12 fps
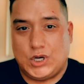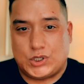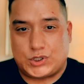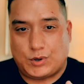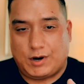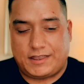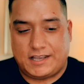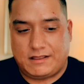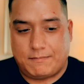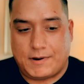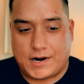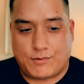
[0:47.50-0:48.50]
So I think the
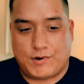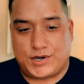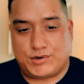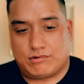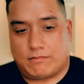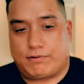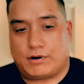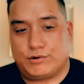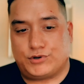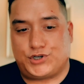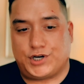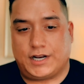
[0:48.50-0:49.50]
better way to
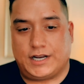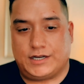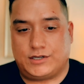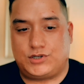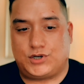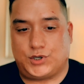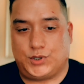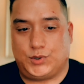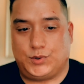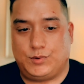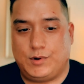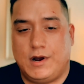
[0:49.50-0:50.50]
approach it is
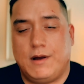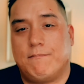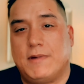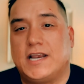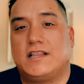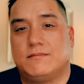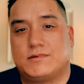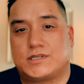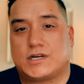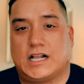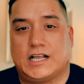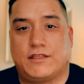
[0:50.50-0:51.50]
to make them
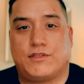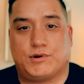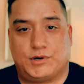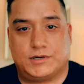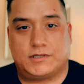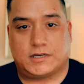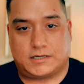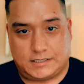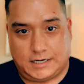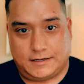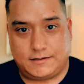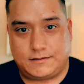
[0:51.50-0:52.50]
silent through your
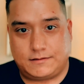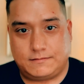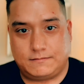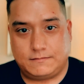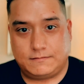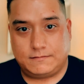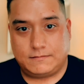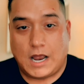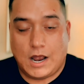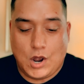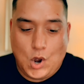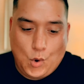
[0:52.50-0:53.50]
success.
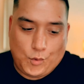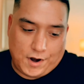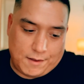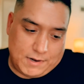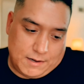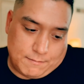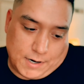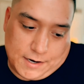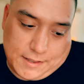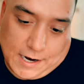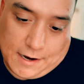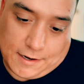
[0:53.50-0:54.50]
What I mean by
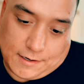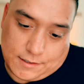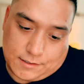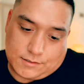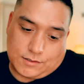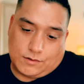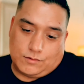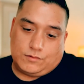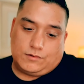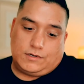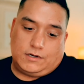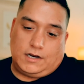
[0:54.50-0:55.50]
that is,
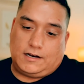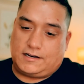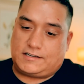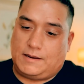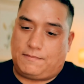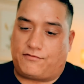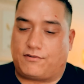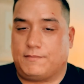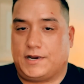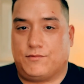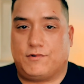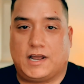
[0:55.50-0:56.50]
an example for
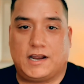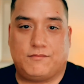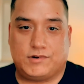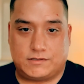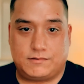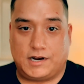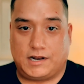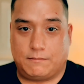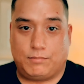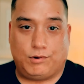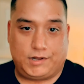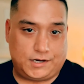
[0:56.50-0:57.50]
me, when I was getting
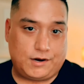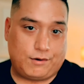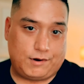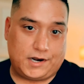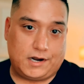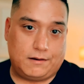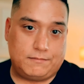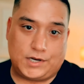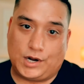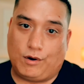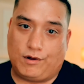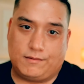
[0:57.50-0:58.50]
bullied growing up, you
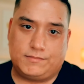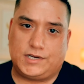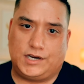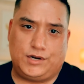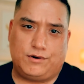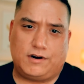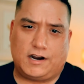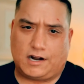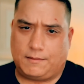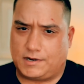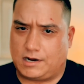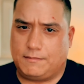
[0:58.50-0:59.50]
know, all of them said, you're not going
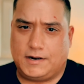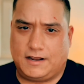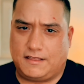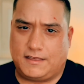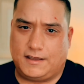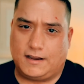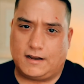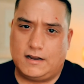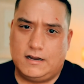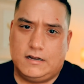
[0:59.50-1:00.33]
to become anything,